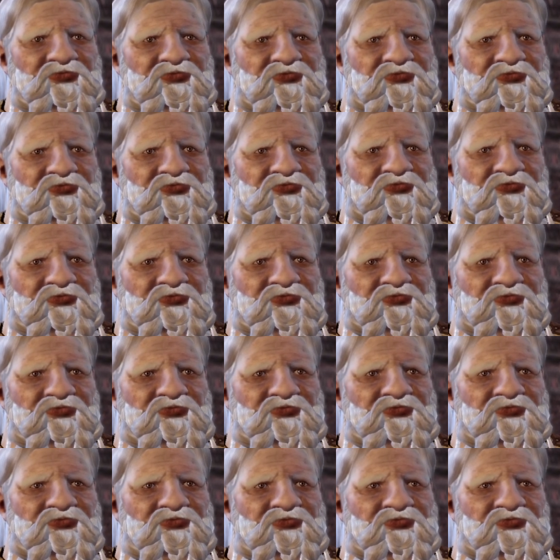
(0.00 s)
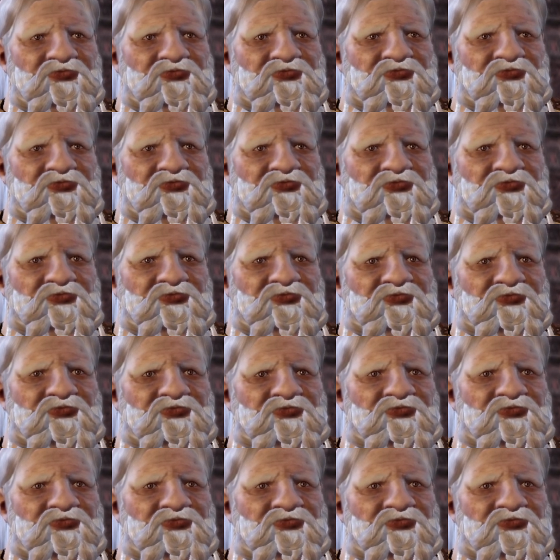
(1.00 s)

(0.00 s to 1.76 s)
Nobody speaks.